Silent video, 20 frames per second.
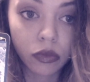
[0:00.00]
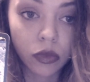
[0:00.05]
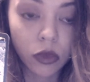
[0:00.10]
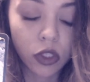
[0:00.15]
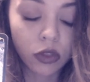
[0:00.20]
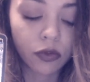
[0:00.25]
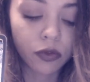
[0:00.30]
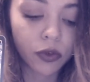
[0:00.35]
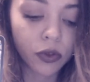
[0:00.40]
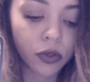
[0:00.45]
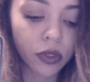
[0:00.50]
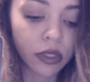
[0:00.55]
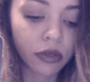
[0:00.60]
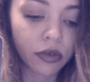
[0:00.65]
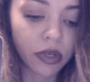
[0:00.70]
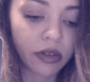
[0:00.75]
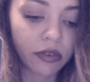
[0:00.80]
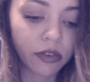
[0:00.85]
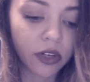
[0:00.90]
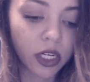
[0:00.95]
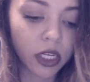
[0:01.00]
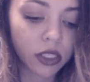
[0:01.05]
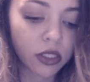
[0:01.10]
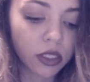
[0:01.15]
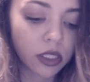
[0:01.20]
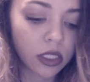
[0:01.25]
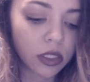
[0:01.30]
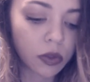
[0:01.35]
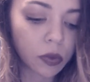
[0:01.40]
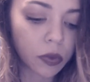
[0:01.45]
The Fool in reverse
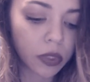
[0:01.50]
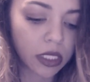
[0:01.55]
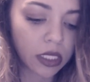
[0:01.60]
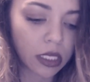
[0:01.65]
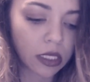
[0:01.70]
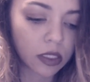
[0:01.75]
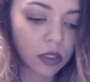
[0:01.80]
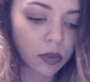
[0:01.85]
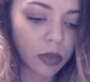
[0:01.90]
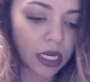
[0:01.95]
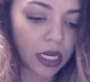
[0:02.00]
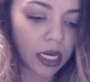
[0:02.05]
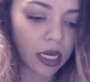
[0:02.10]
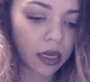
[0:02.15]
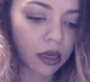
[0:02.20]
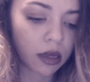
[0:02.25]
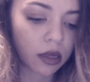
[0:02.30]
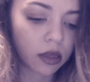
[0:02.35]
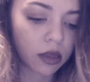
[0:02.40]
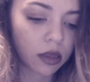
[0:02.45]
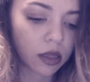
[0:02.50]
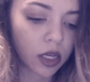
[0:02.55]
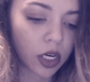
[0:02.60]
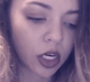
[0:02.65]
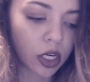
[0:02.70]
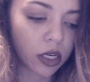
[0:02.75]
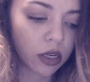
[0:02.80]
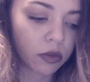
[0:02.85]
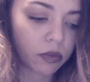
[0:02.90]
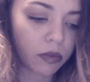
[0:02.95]
is what tells me there
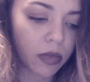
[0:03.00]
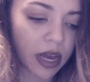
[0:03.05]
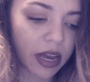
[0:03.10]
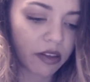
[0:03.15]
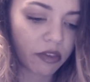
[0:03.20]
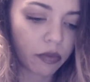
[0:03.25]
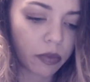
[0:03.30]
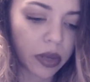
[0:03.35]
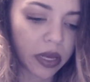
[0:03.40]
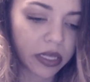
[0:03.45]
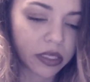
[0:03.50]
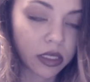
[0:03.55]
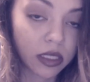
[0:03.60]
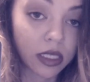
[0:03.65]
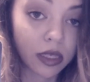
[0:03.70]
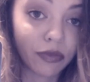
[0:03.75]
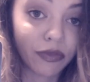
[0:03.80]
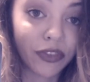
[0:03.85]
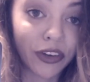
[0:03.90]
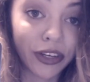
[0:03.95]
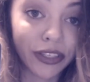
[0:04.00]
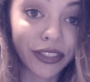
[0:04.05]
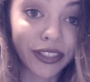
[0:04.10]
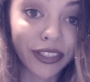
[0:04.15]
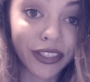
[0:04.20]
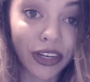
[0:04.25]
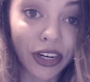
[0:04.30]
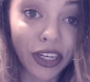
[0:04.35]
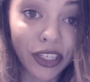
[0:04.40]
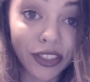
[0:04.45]
could have been some false
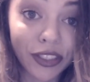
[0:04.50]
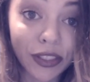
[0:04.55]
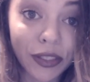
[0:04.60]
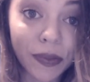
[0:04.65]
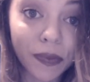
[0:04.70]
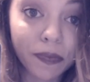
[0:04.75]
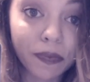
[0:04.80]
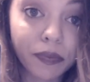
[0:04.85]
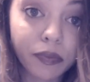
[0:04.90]
starts,